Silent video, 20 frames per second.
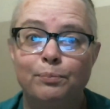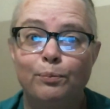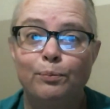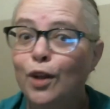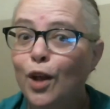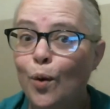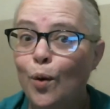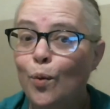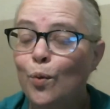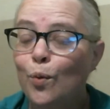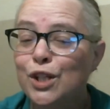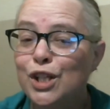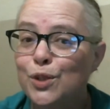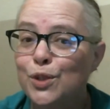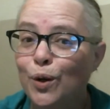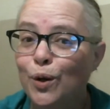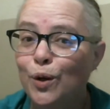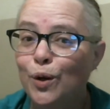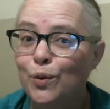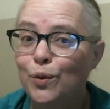we'll just
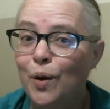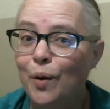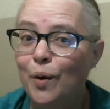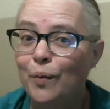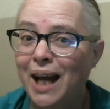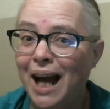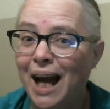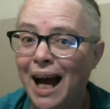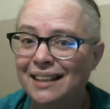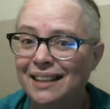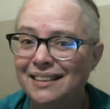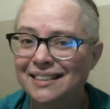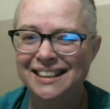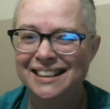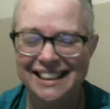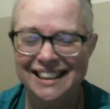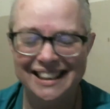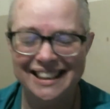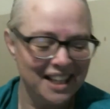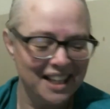work with what we got.
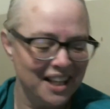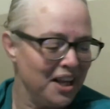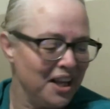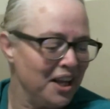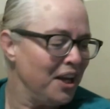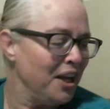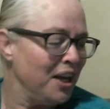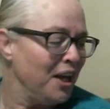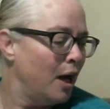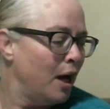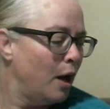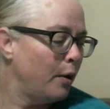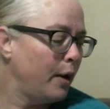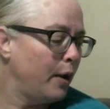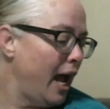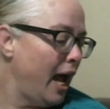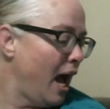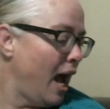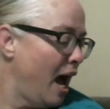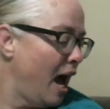
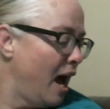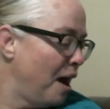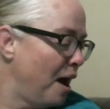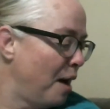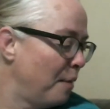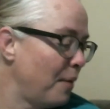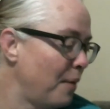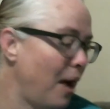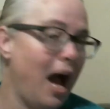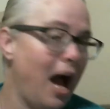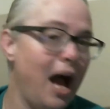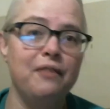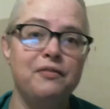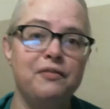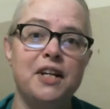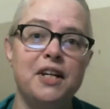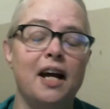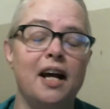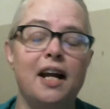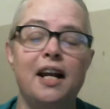Okay, I have
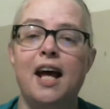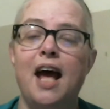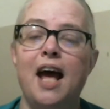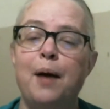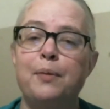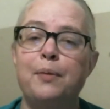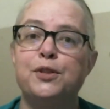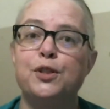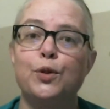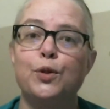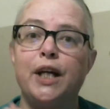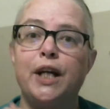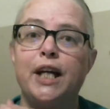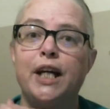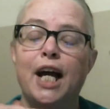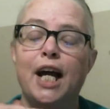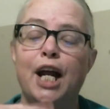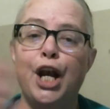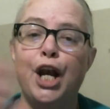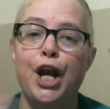done
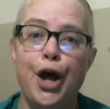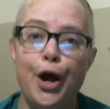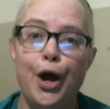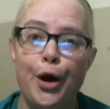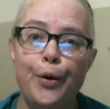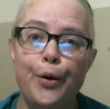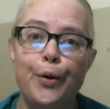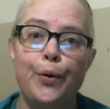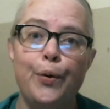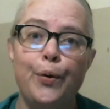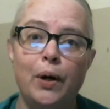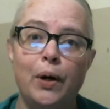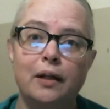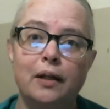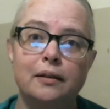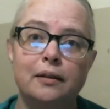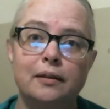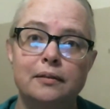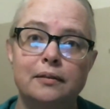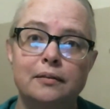absolutely no
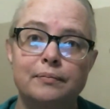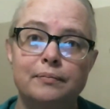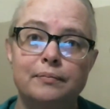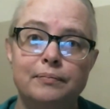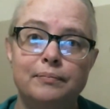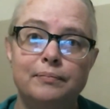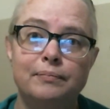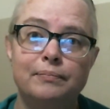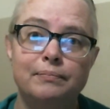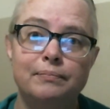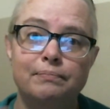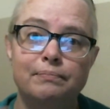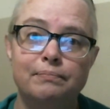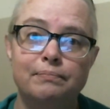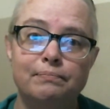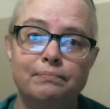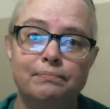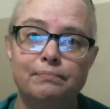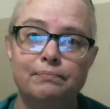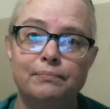
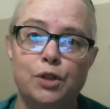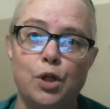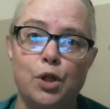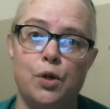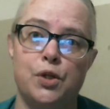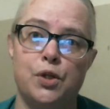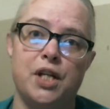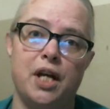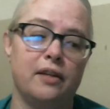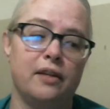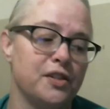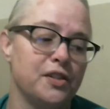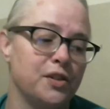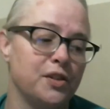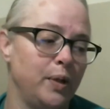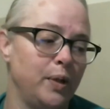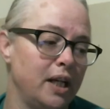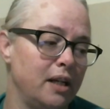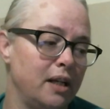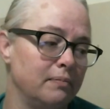crocheting this week.